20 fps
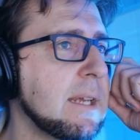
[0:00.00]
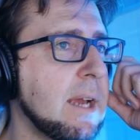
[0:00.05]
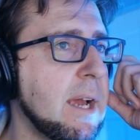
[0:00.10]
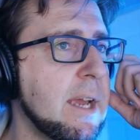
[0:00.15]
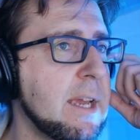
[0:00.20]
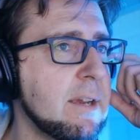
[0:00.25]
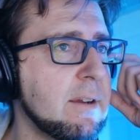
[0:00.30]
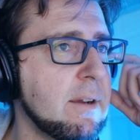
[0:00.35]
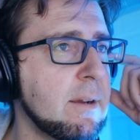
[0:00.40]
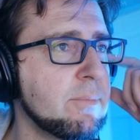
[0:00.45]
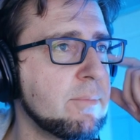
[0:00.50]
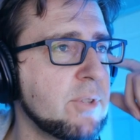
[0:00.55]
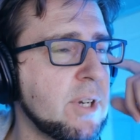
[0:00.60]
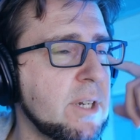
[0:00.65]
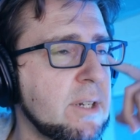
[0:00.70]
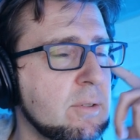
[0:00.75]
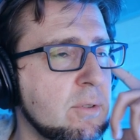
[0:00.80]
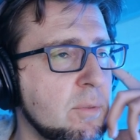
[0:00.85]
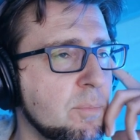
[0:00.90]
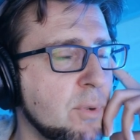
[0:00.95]
I
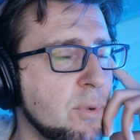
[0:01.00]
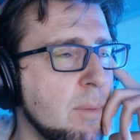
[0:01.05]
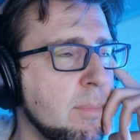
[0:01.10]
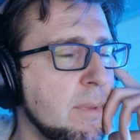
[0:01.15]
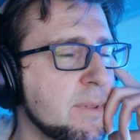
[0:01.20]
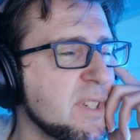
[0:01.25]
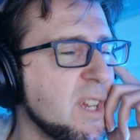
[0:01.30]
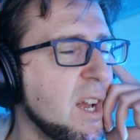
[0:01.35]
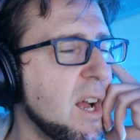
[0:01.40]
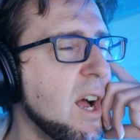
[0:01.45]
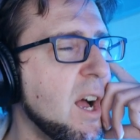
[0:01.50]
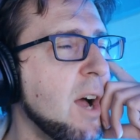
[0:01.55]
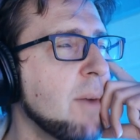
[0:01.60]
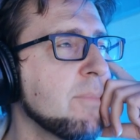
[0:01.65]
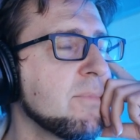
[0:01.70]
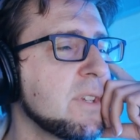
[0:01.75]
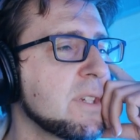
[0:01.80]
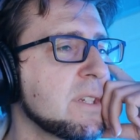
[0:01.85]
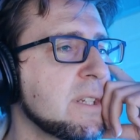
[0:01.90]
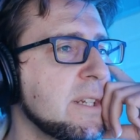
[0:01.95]
ran into problems.
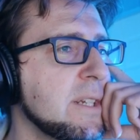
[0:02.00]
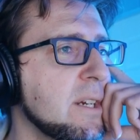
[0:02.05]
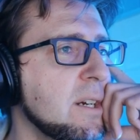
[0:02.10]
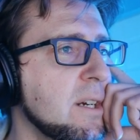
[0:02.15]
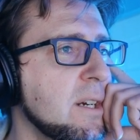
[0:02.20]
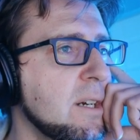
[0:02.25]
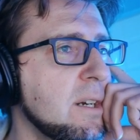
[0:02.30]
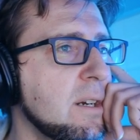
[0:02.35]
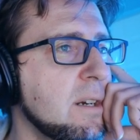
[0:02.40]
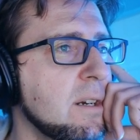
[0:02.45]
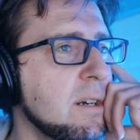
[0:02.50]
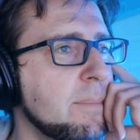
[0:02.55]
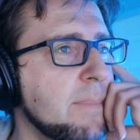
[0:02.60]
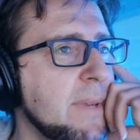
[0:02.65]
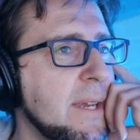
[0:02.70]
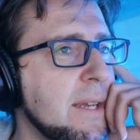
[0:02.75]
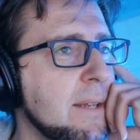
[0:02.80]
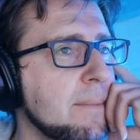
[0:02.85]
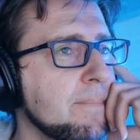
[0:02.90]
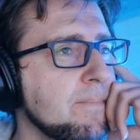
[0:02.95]
Obviously, oh
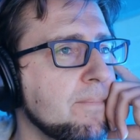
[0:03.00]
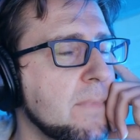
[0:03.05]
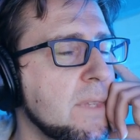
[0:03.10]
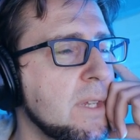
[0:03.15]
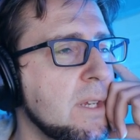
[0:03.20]
man.